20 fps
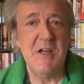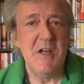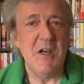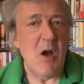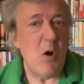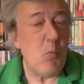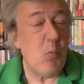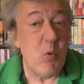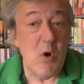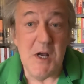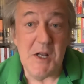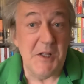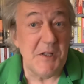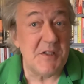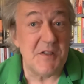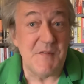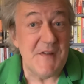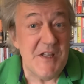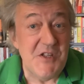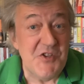a world
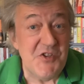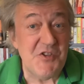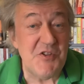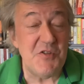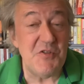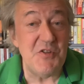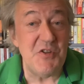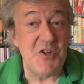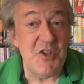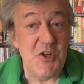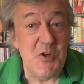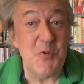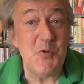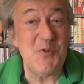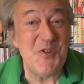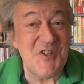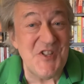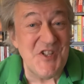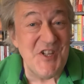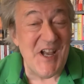of instant new
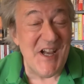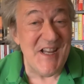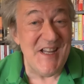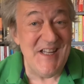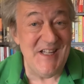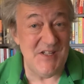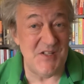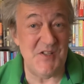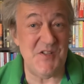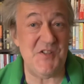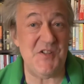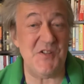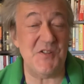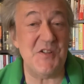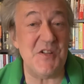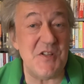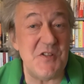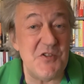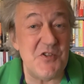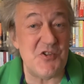signs and
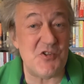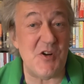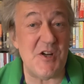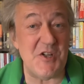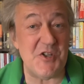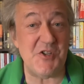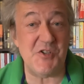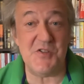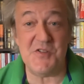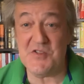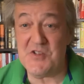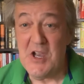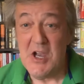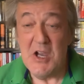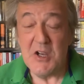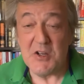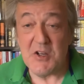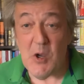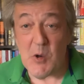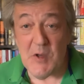instructions
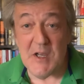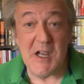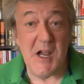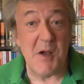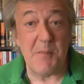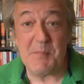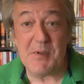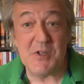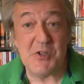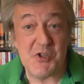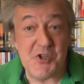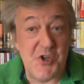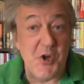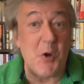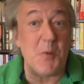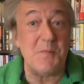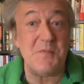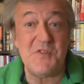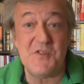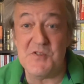going up in
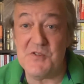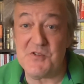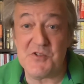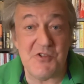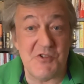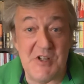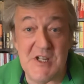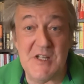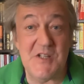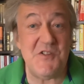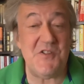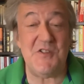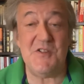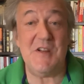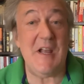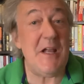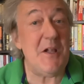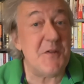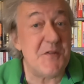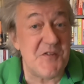shops and streets and
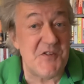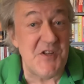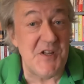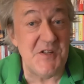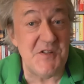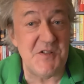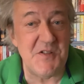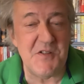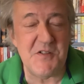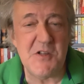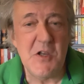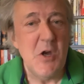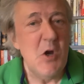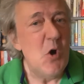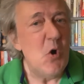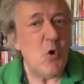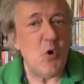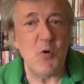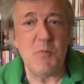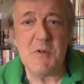health centres,
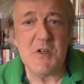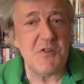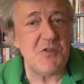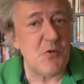almost